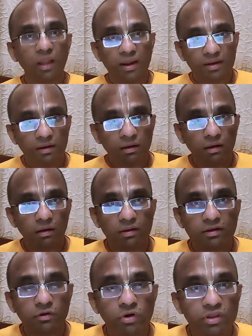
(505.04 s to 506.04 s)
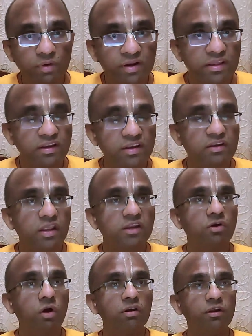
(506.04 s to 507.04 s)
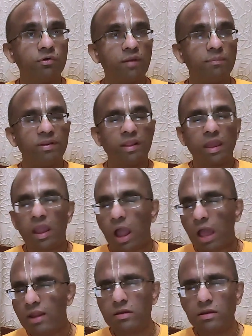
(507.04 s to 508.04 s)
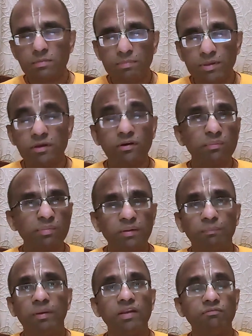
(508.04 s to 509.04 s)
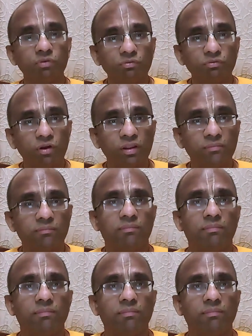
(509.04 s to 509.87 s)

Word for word: and including one year in incognito had been unbearably painful for him